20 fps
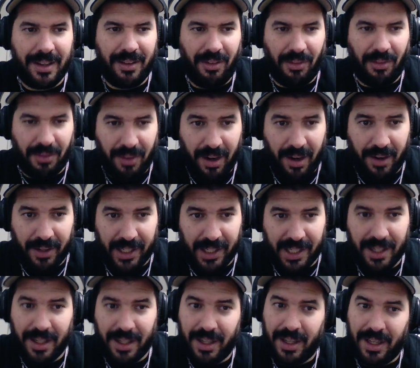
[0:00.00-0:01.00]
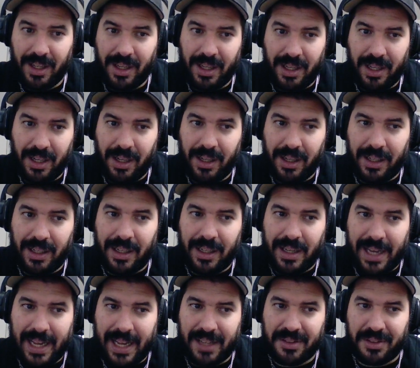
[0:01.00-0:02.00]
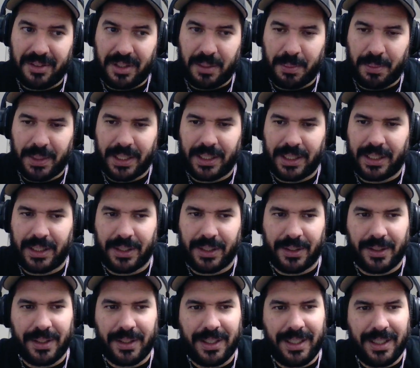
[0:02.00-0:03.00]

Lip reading: very nasty pin here